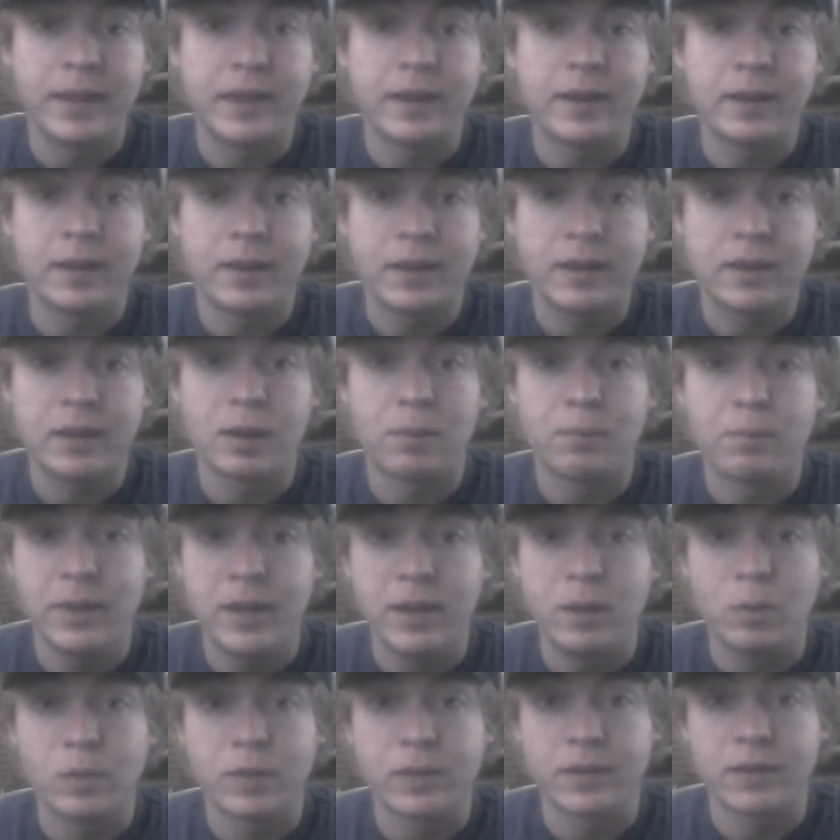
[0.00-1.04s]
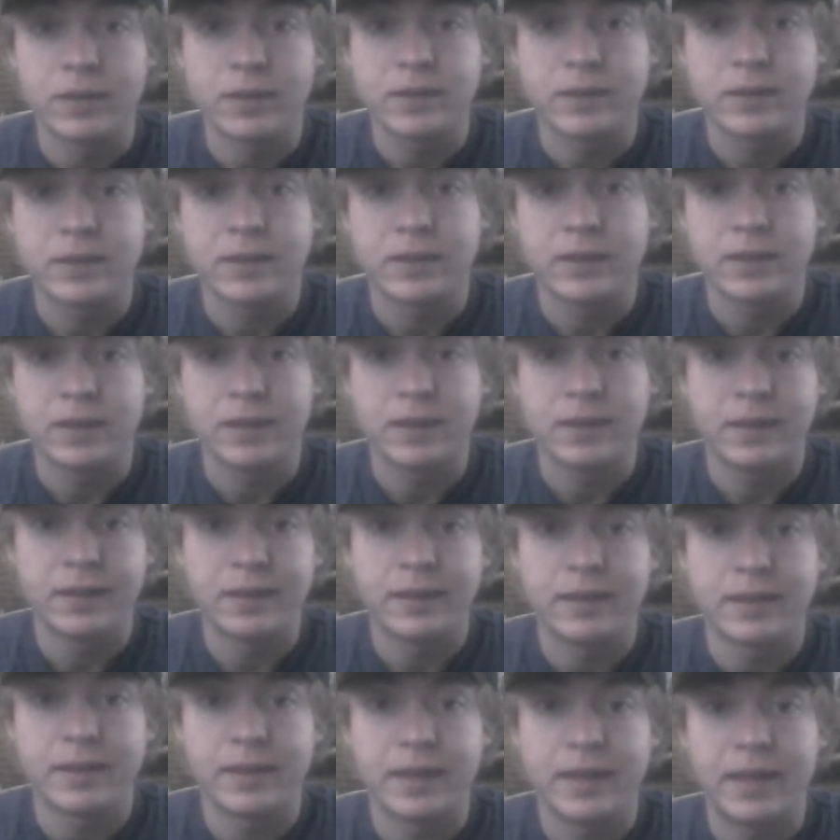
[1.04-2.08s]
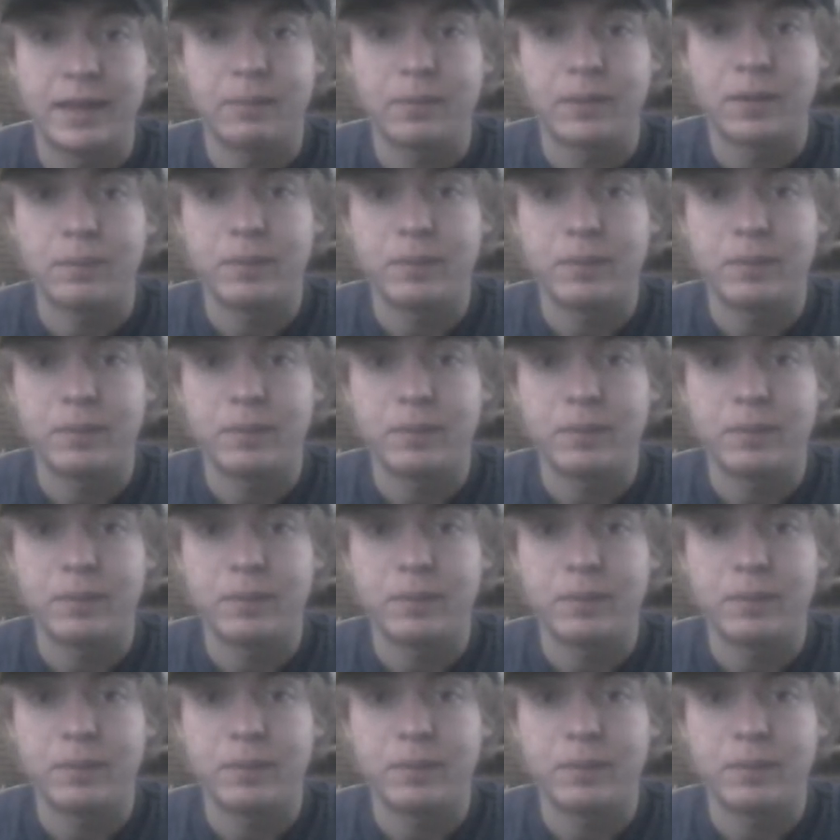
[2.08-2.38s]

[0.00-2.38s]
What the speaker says: can compete with us in the game.